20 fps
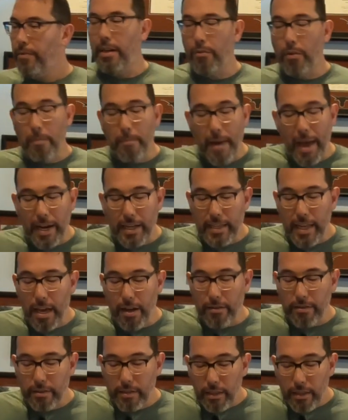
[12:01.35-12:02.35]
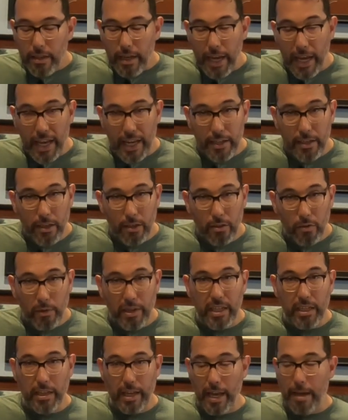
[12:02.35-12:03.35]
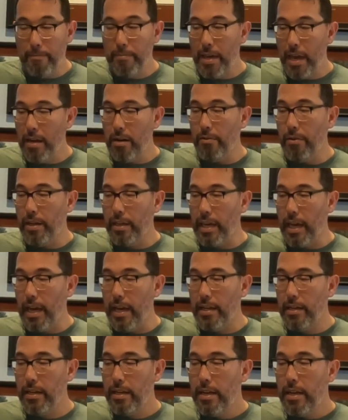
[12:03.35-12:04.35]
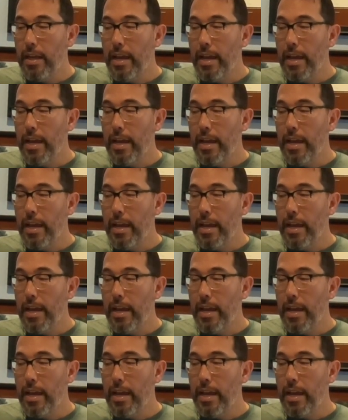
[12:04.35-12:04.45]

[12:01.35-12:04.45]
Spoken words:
Then we're back down, and 3 at piano again,